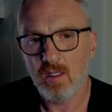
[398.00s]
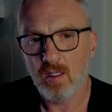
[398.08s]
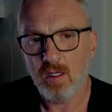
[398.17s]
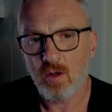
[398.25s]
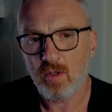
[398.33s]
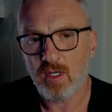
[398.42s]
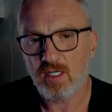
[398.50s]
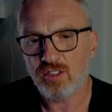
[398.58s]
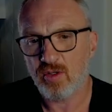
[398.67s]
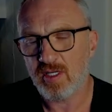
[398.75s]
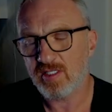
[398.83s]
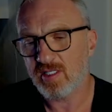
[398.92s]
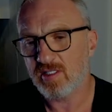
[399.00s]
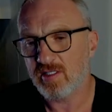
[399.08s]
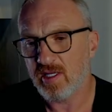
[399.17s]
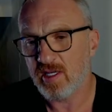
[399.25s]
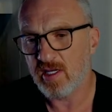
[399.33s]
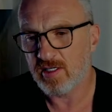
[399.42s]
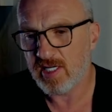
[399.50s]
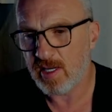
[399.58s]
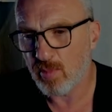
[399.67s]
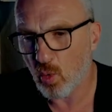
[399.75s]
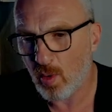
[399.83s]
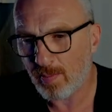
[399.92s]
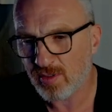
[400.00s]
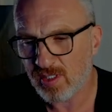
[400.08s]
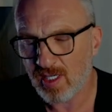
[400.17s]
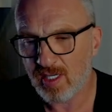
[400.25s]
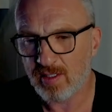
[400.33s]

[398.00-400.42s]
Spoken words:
Okay, so this is the DIMO website.